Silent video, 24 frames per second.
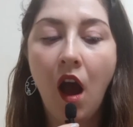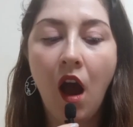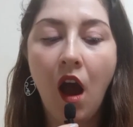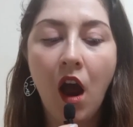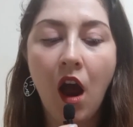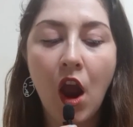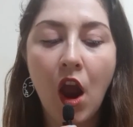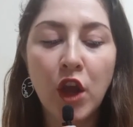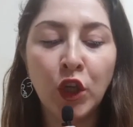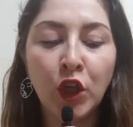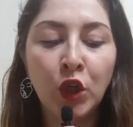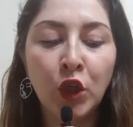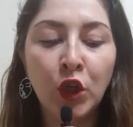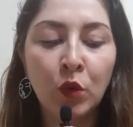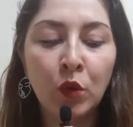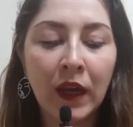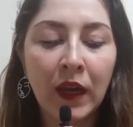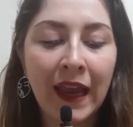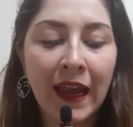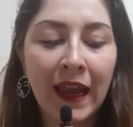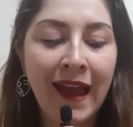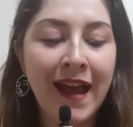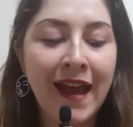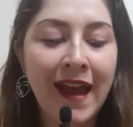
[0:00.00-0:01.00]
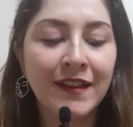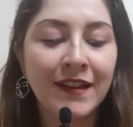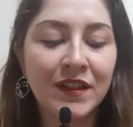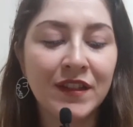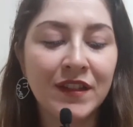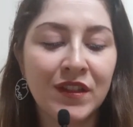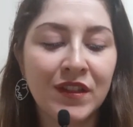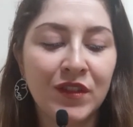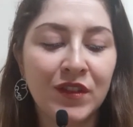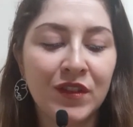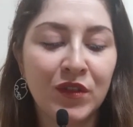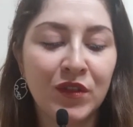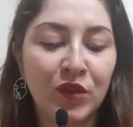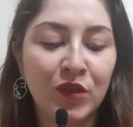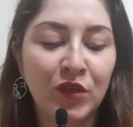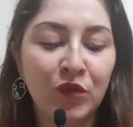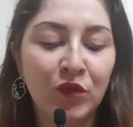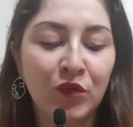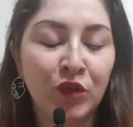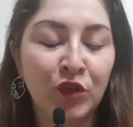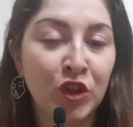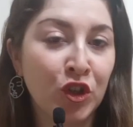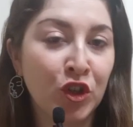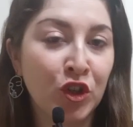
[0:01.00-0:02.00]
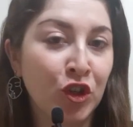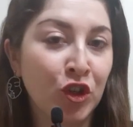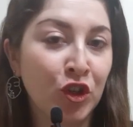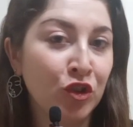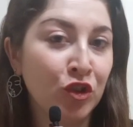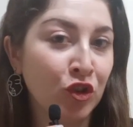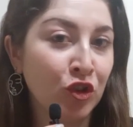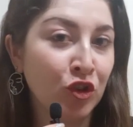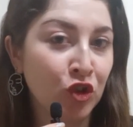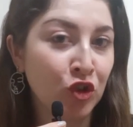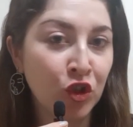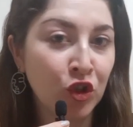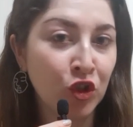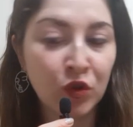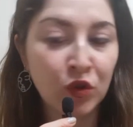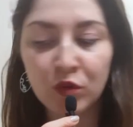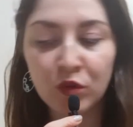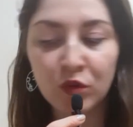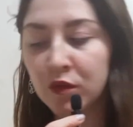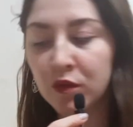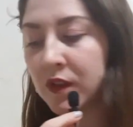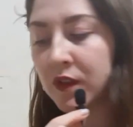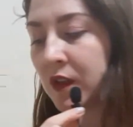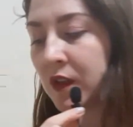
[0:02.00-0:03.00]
you can't return the shoes